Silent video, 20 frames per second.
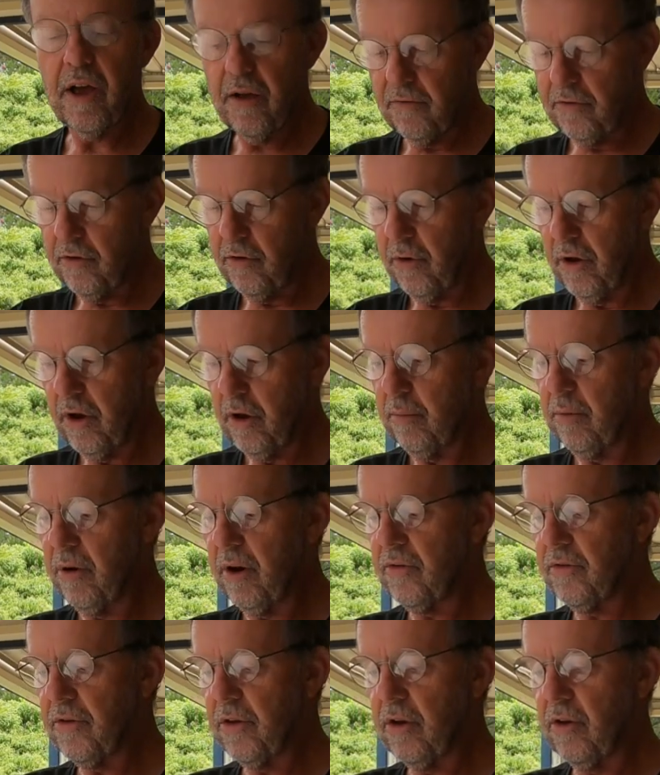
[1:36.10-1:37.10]
of doing a
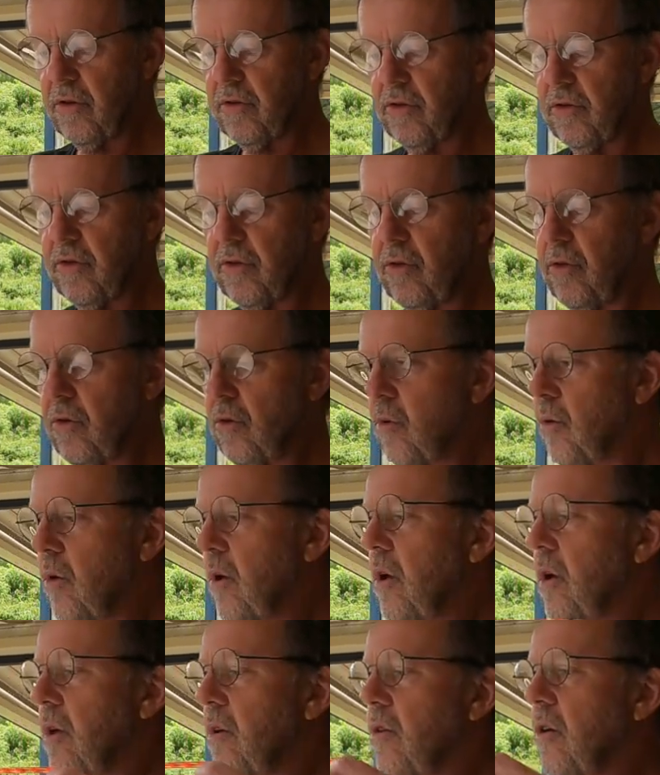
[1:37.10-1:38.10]
prusik is to
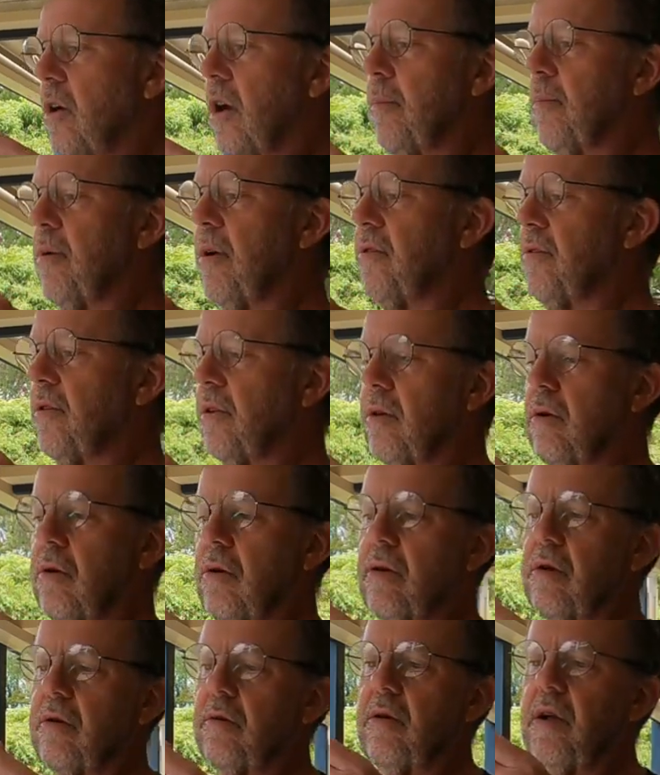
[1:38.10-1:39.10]
tie a prusik
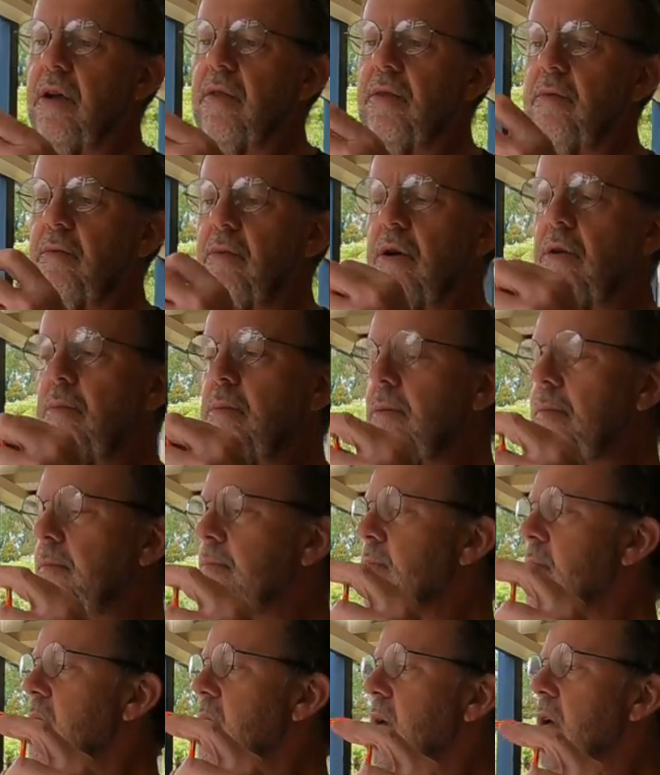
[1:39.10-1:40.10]
knot around the rope.
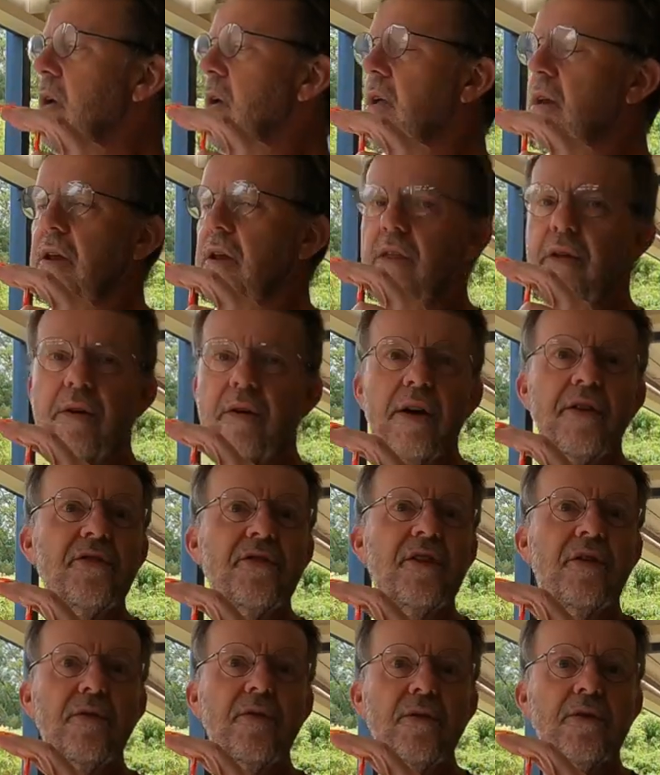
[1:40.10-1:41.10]
Now, there are
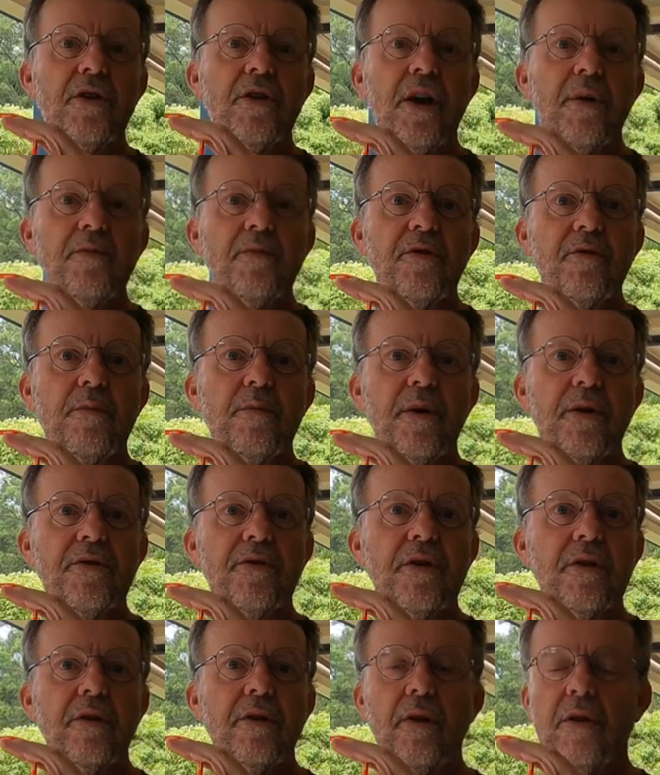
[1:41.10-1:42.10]
several types of
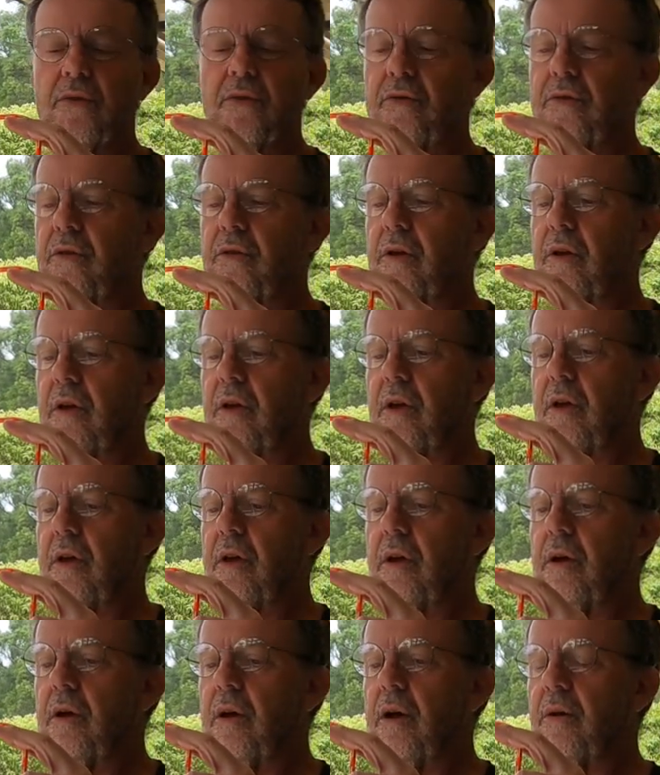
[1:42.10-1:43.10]
prusik knots.
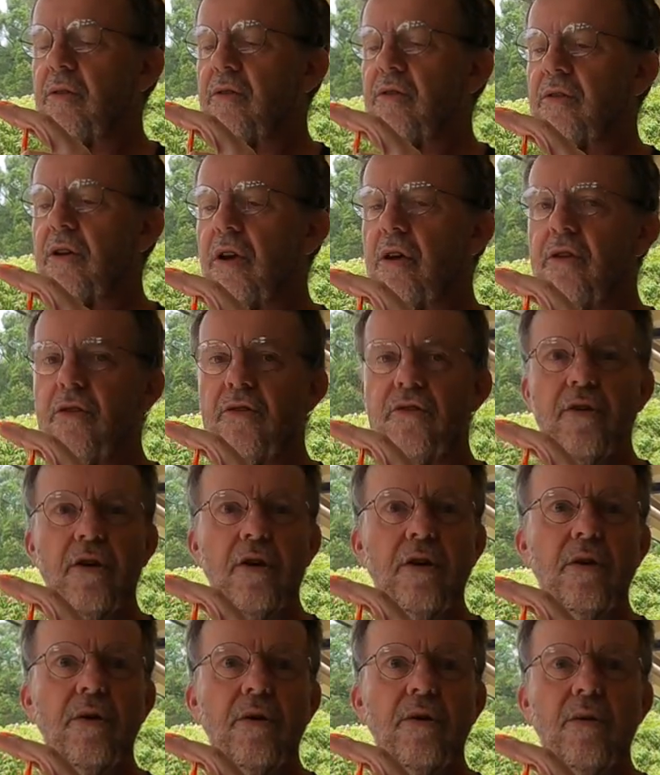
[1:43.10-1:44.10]
I'm just going to show
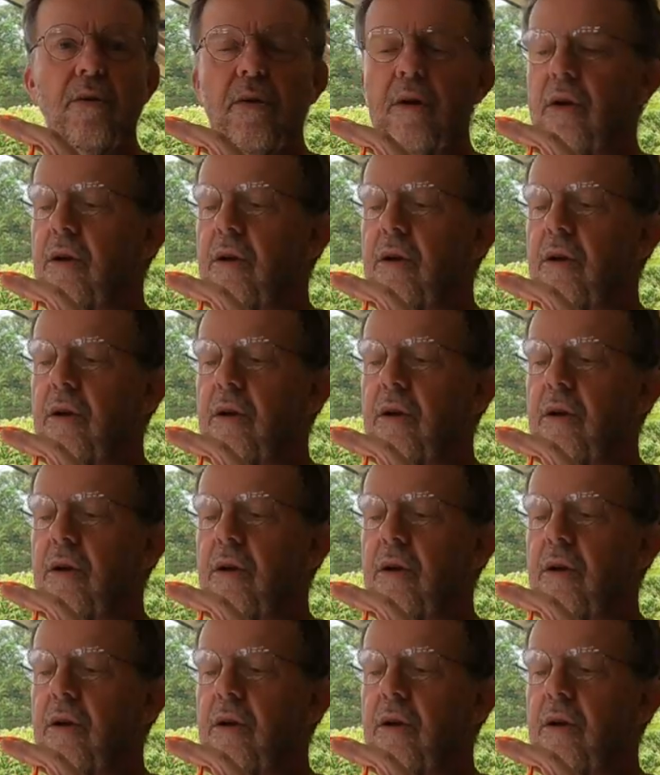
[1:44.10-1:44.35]
you